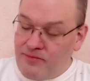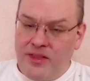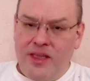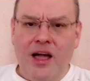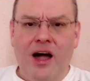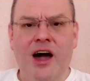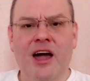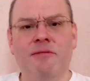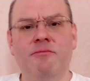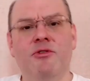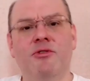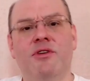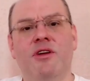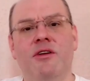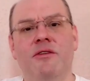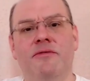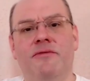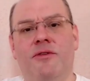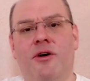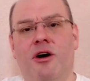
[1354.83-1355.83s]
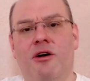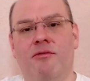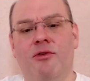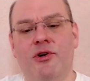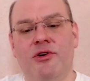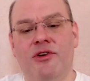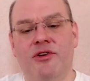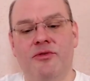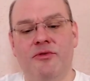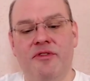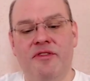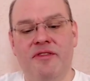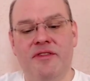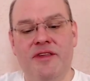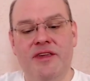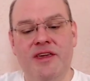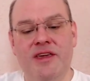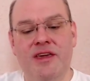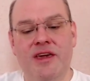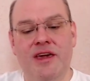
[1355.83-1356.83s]
I'm looking forward to
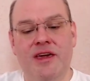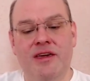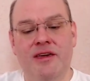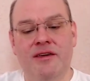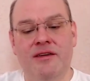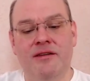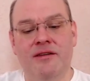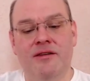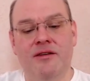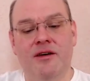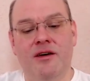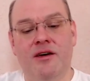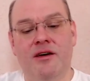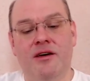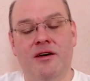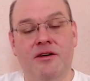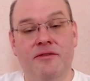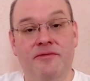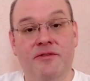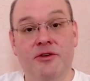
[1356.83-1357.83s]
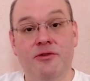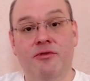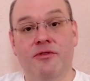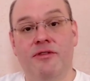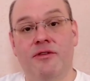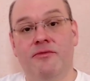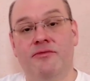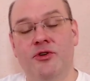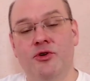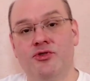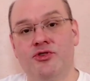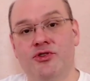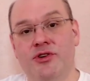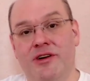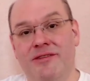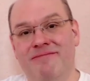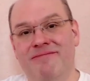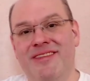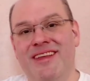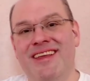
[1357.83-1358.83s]
seeing uh,
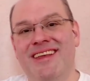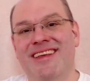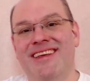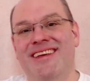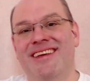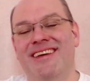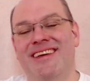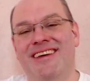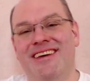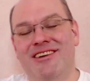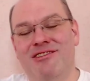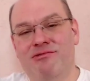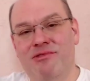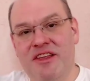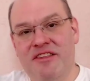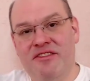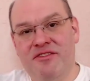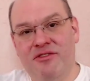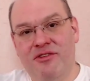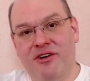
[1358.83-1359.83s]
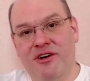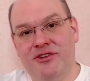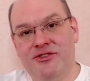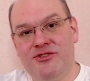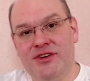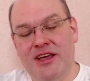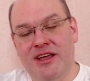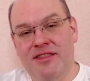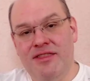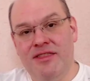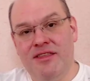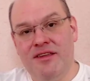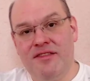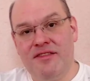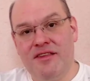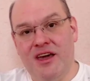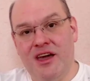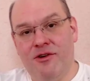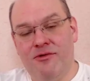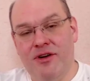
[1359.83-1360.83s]
future uh, research in
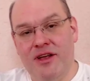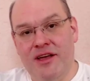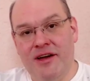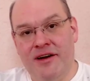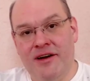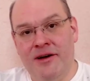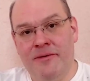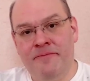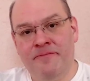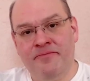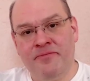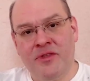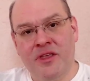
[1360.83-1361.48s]
this area,